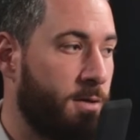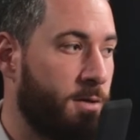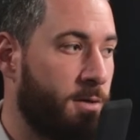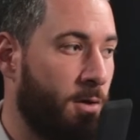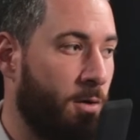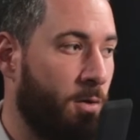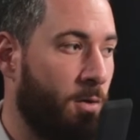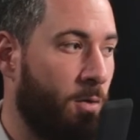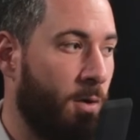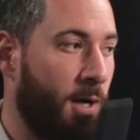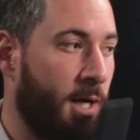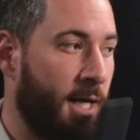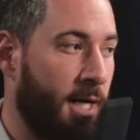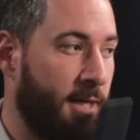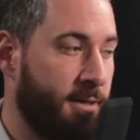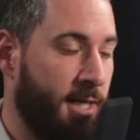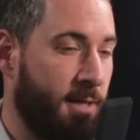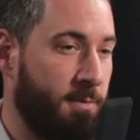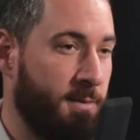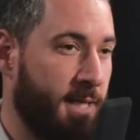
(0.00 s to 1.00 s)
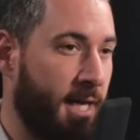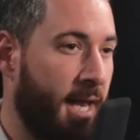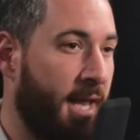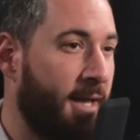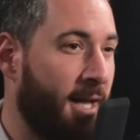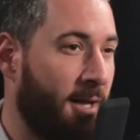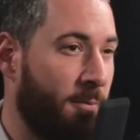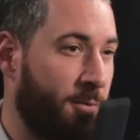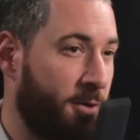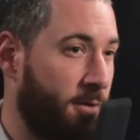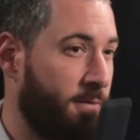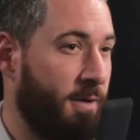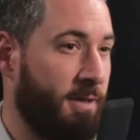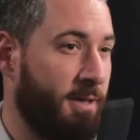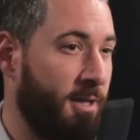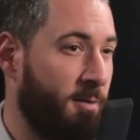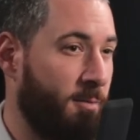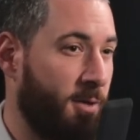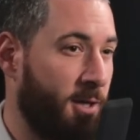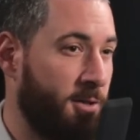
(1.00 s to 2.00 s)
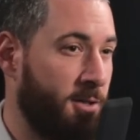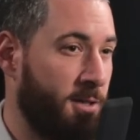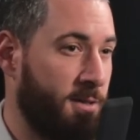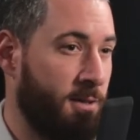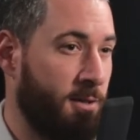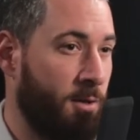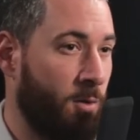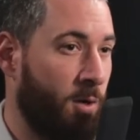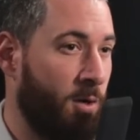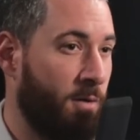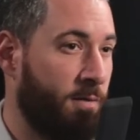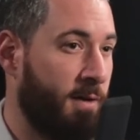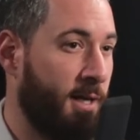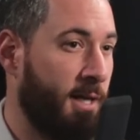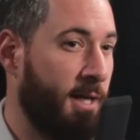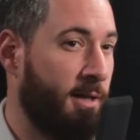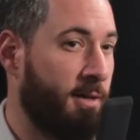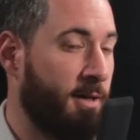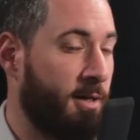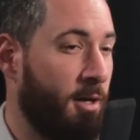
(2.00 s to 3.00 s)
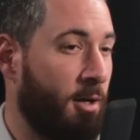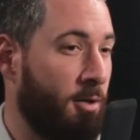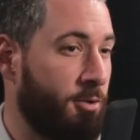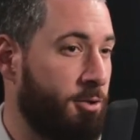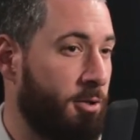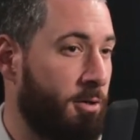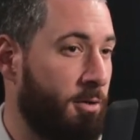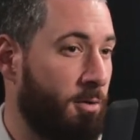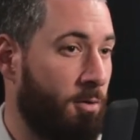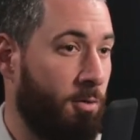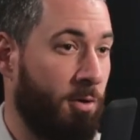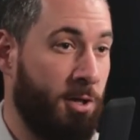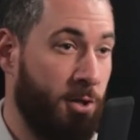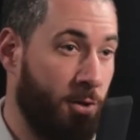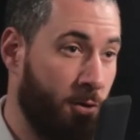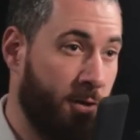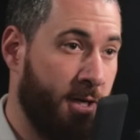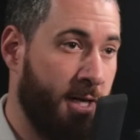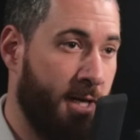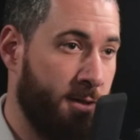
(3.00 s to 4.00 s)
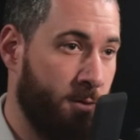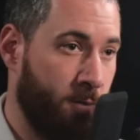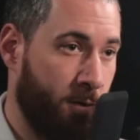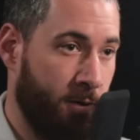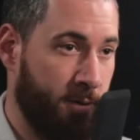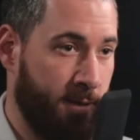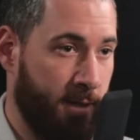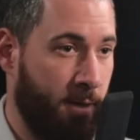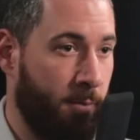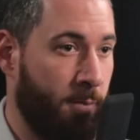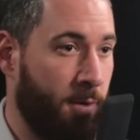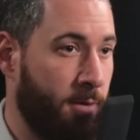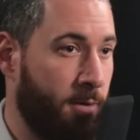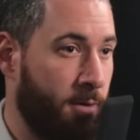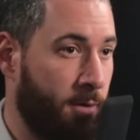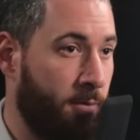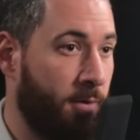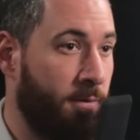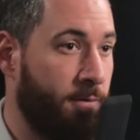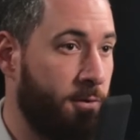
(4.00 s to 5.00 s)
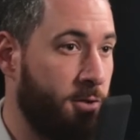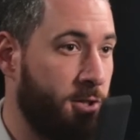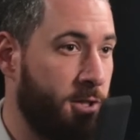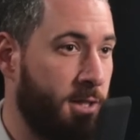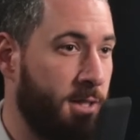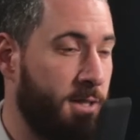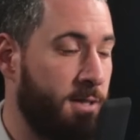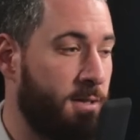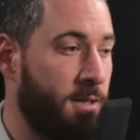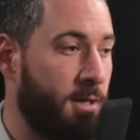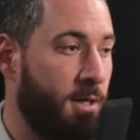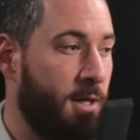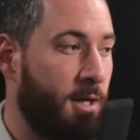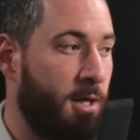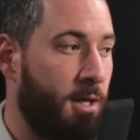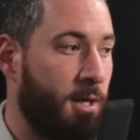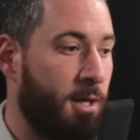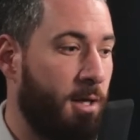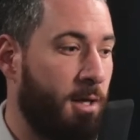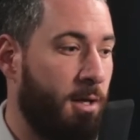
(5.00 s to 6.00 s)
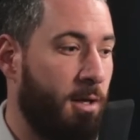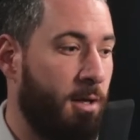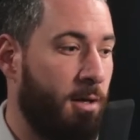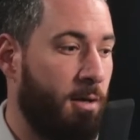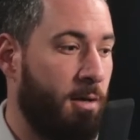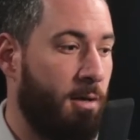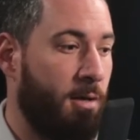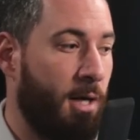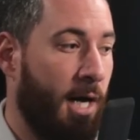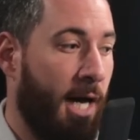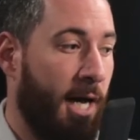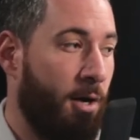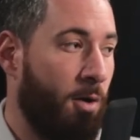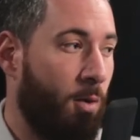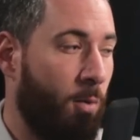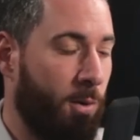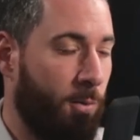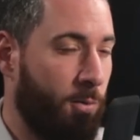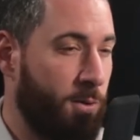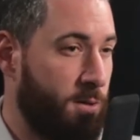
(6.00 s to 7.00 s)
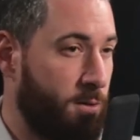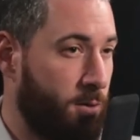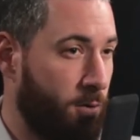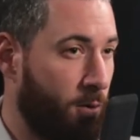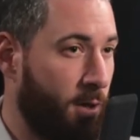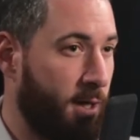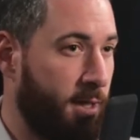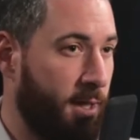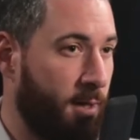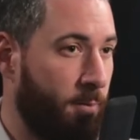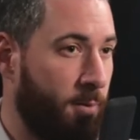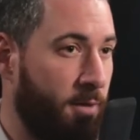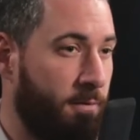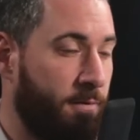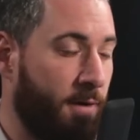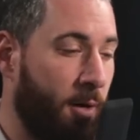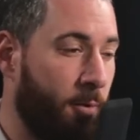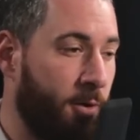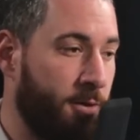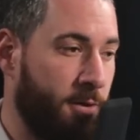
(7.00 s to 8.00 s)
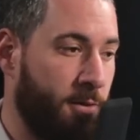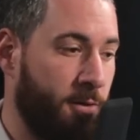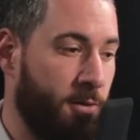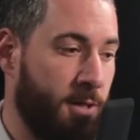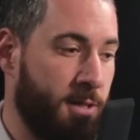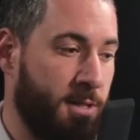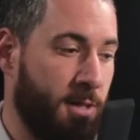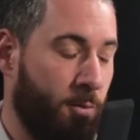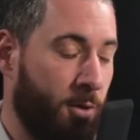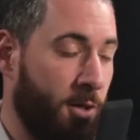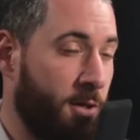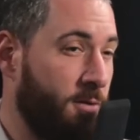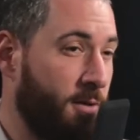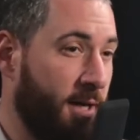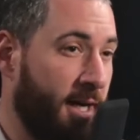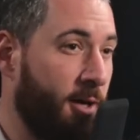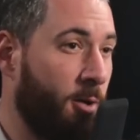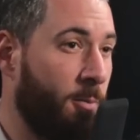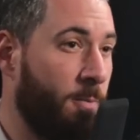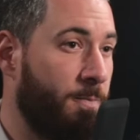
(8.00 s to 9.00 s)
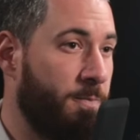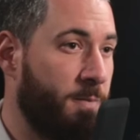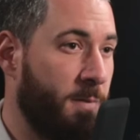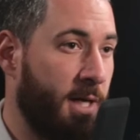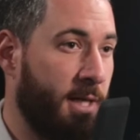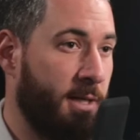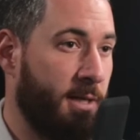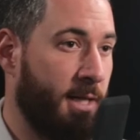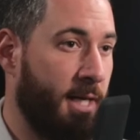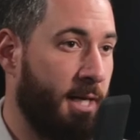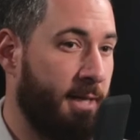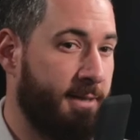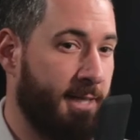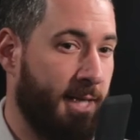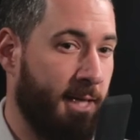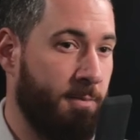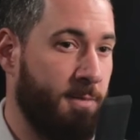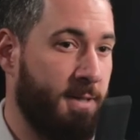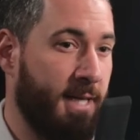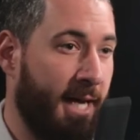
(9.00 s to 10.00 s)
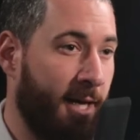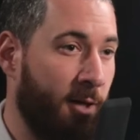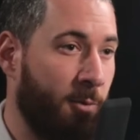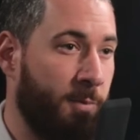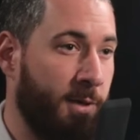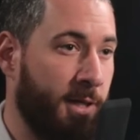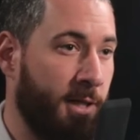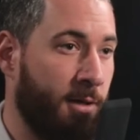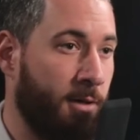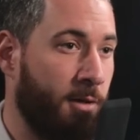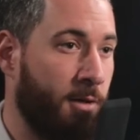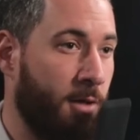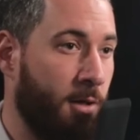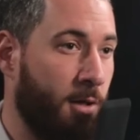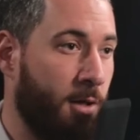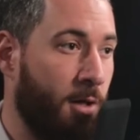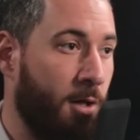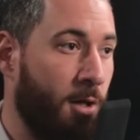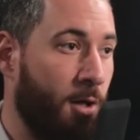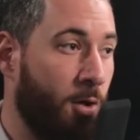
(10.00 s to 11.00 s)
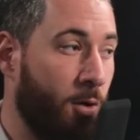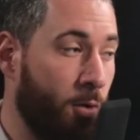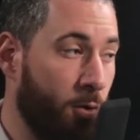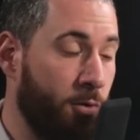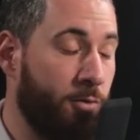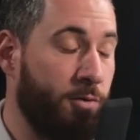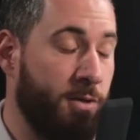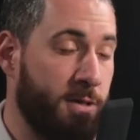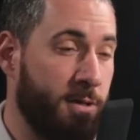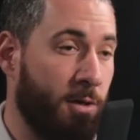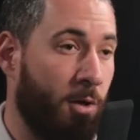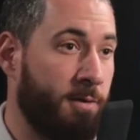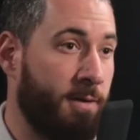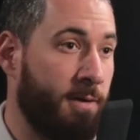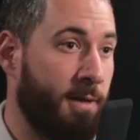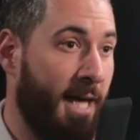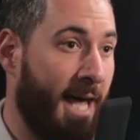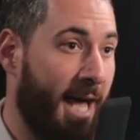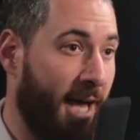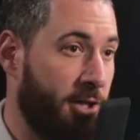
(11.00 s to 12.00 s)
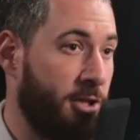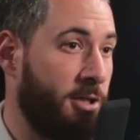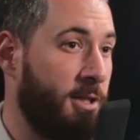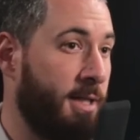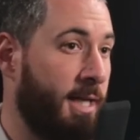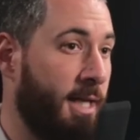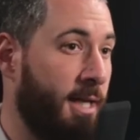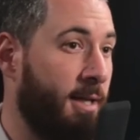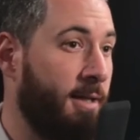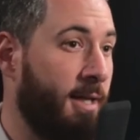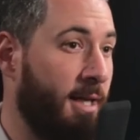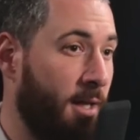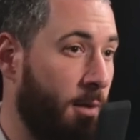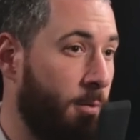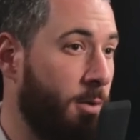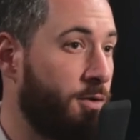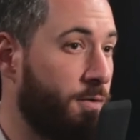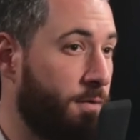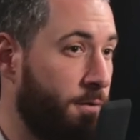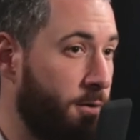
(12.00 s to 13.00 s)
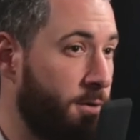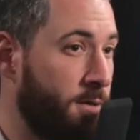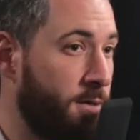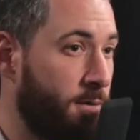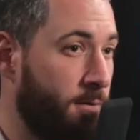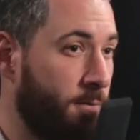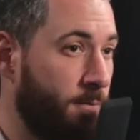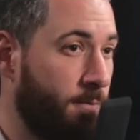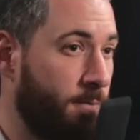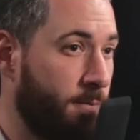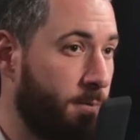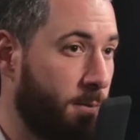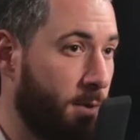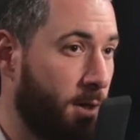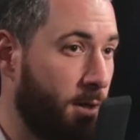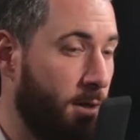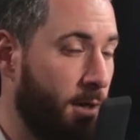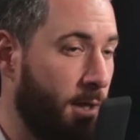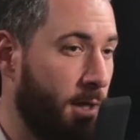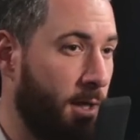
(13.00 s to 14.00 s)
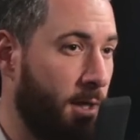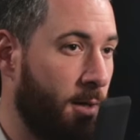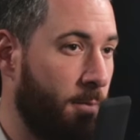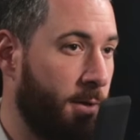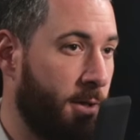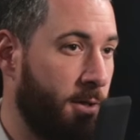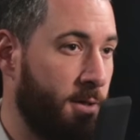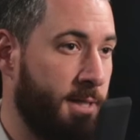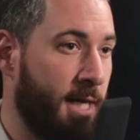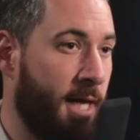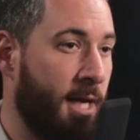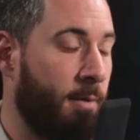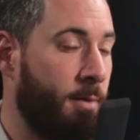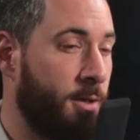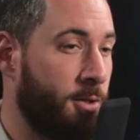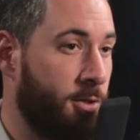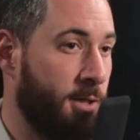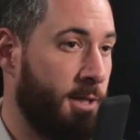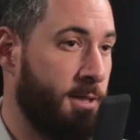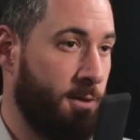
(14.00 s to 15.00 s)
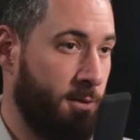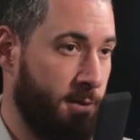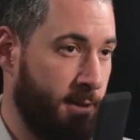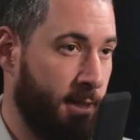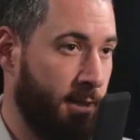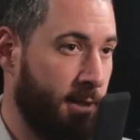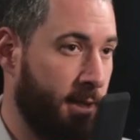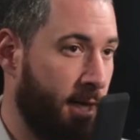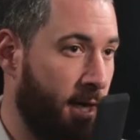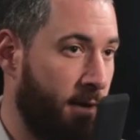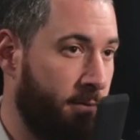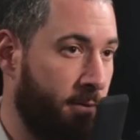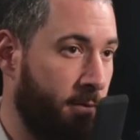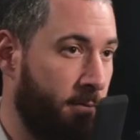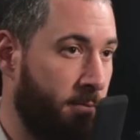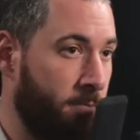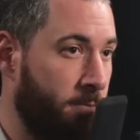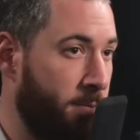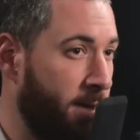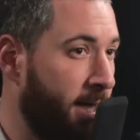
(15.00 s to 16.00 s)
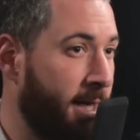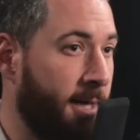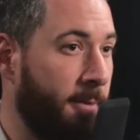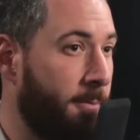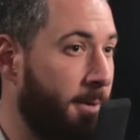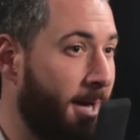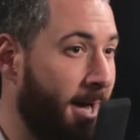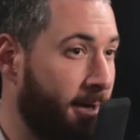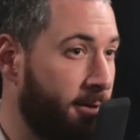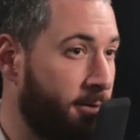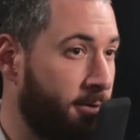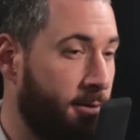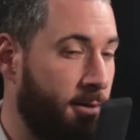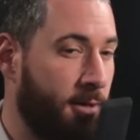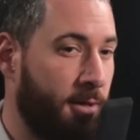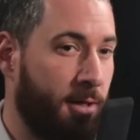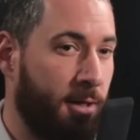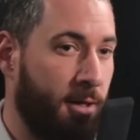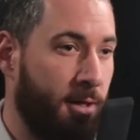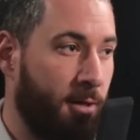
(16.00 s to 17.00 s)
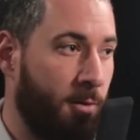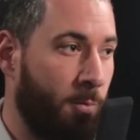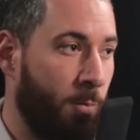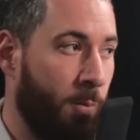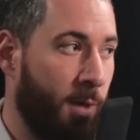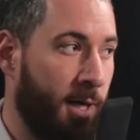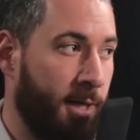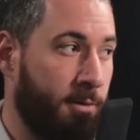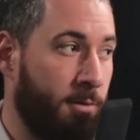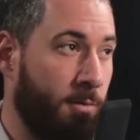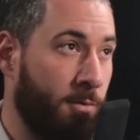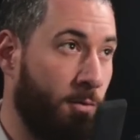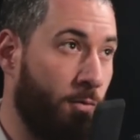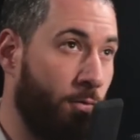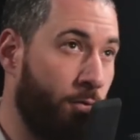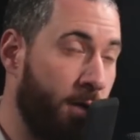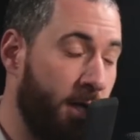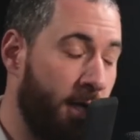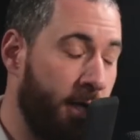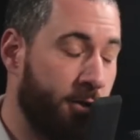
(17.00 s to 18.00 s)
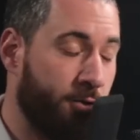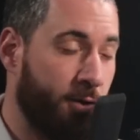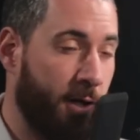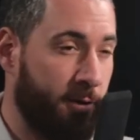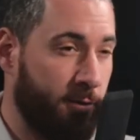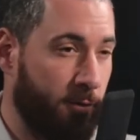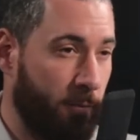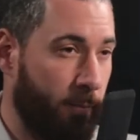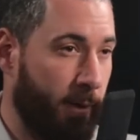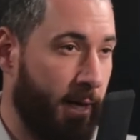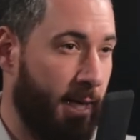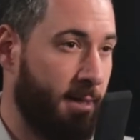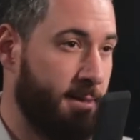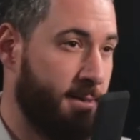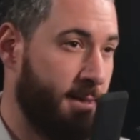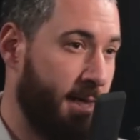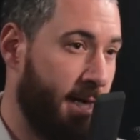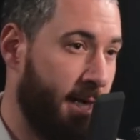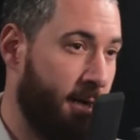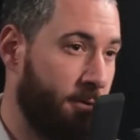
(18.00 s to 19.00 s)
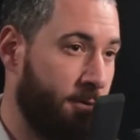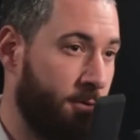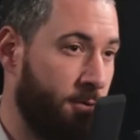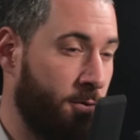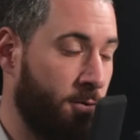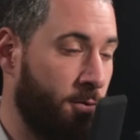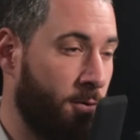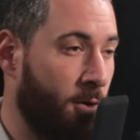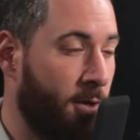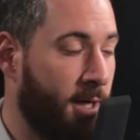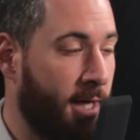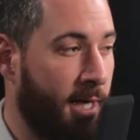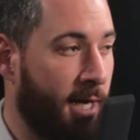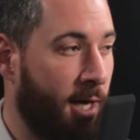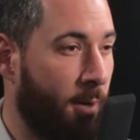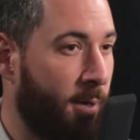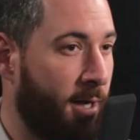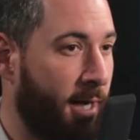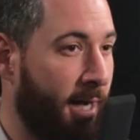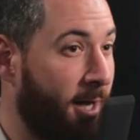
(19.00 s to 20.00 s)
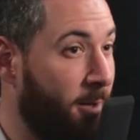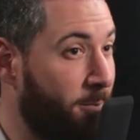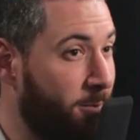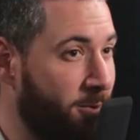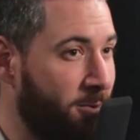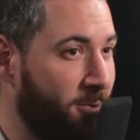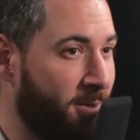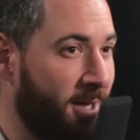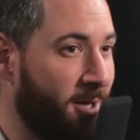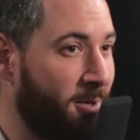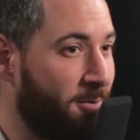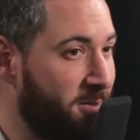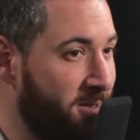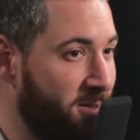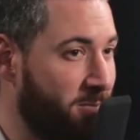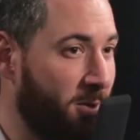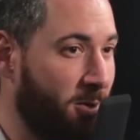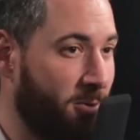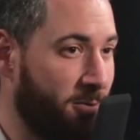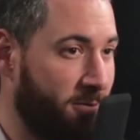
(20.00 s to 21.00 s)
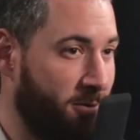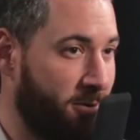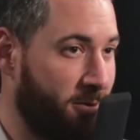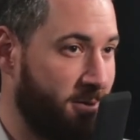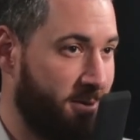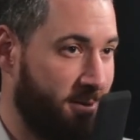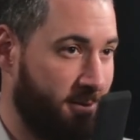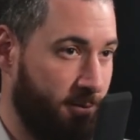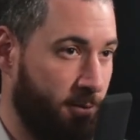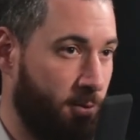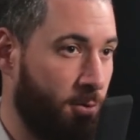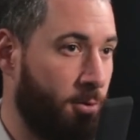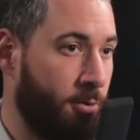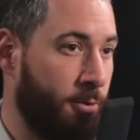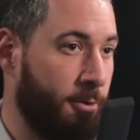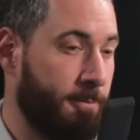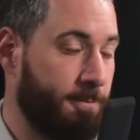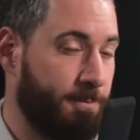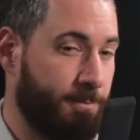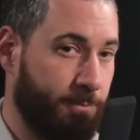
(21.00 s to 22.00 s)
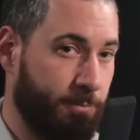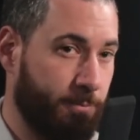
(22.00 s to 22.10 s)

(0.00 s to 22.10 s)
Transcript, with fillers: So a lot of times getting that perfect image is in the way of getting the culture, or in your case, what you're saying about the refugees, I don't know what was your idea, but if I were to do this, I wanted to help. Mm-hmm. And a lot of times helping could result in actually getting the image first. Yeah. Uh, because that image, as you said, can have a big impact. Mm-hmm. But really trying to balance it out to, okay, how about I help you get off this boat first? Or yeah.